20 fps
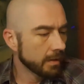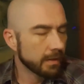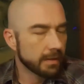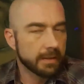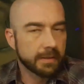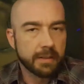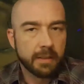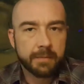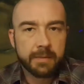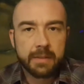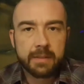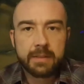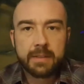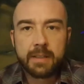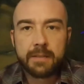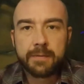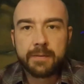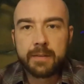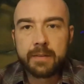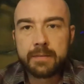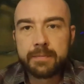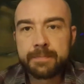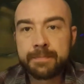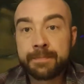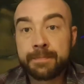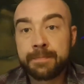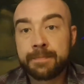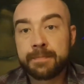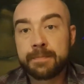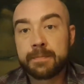something different.
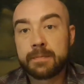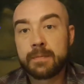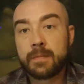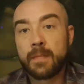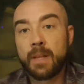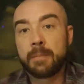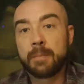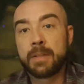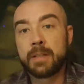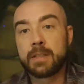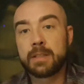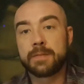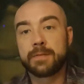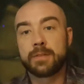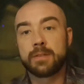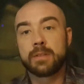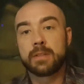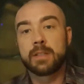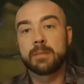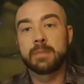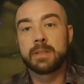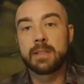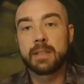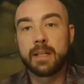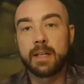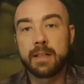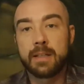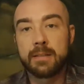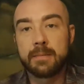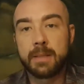Because if you look at me,
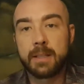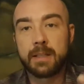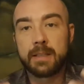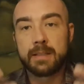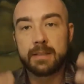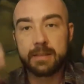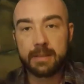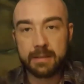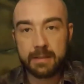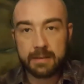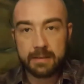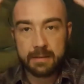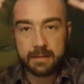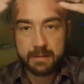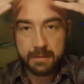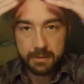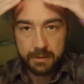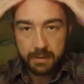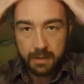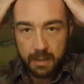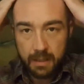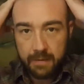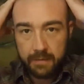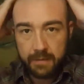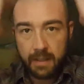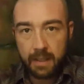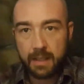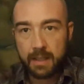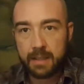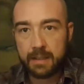I am a shaved
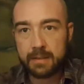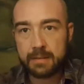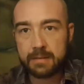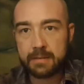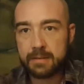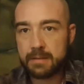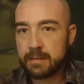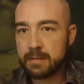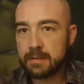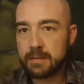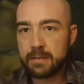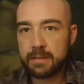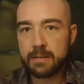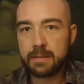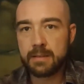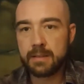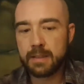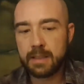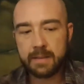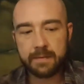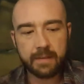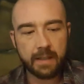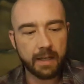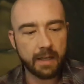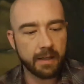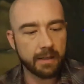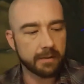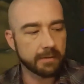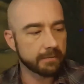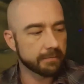head, sleeved
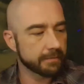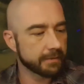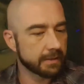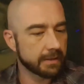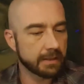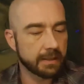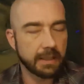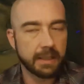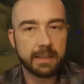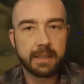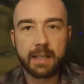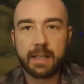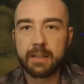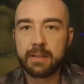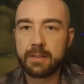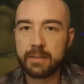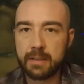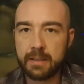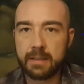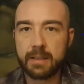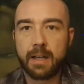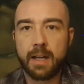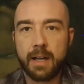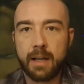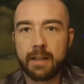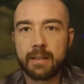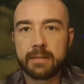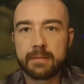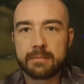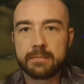out, skinhead looking
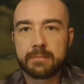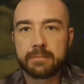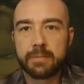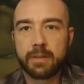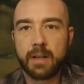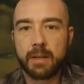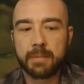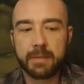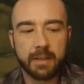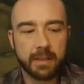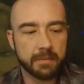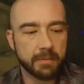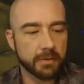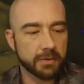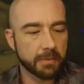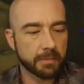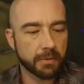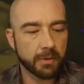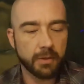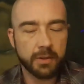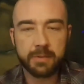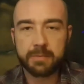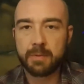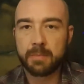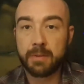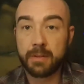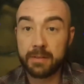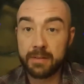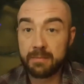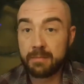guy. Probably not the most approachable
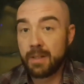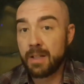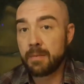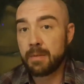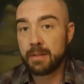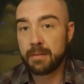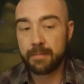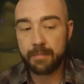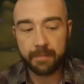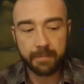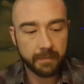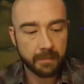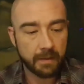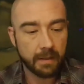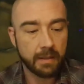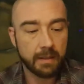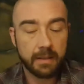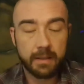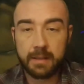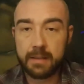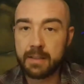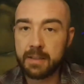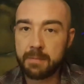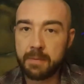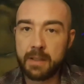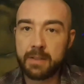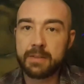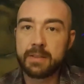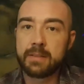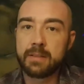person, maybe. And
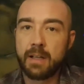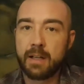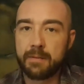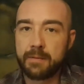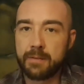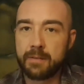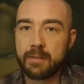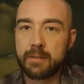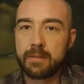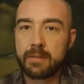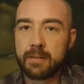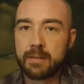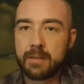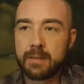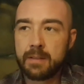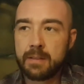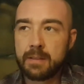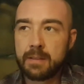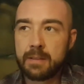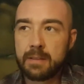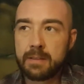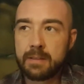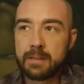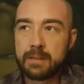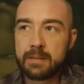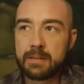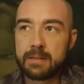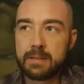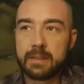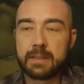especially not for
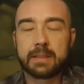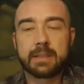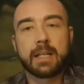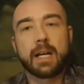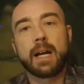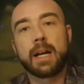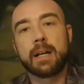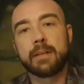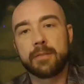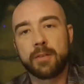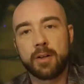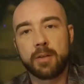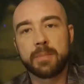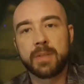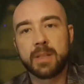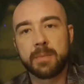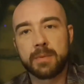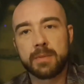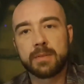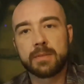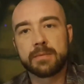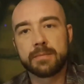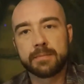this guy, of all people,